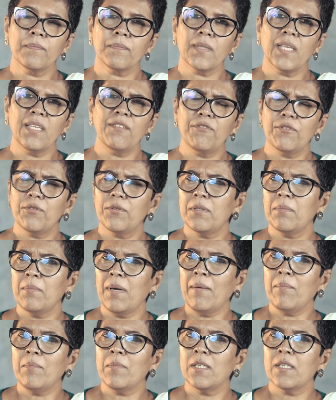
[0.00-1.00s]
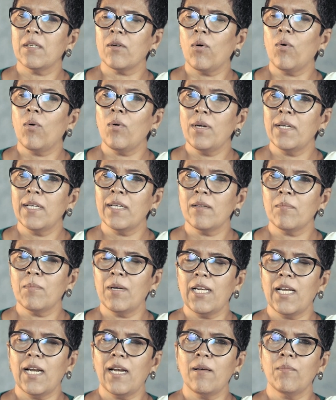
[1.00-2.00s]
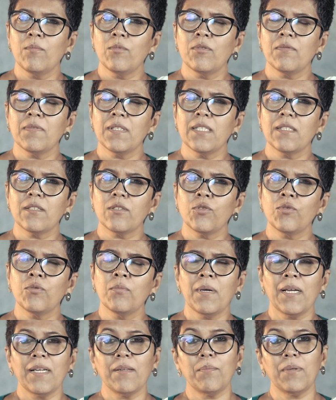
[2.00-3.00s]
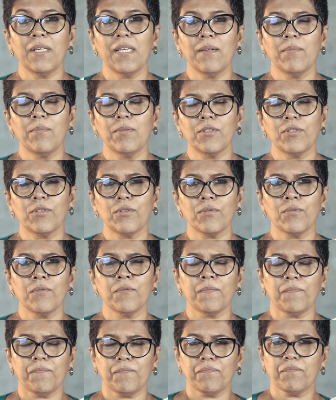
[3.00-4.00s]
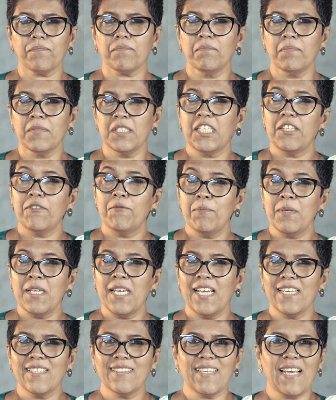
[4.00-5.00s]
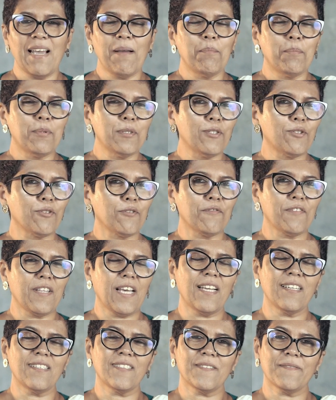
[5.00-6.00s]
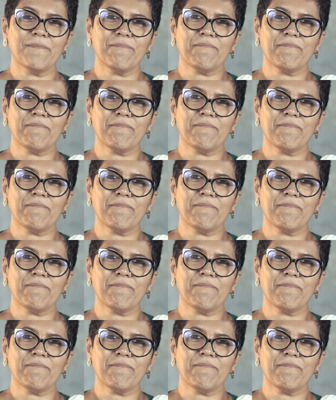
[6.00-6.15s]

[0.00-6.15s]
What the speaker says: If you remember older Malayalam movies, you might be able to give me examples of that.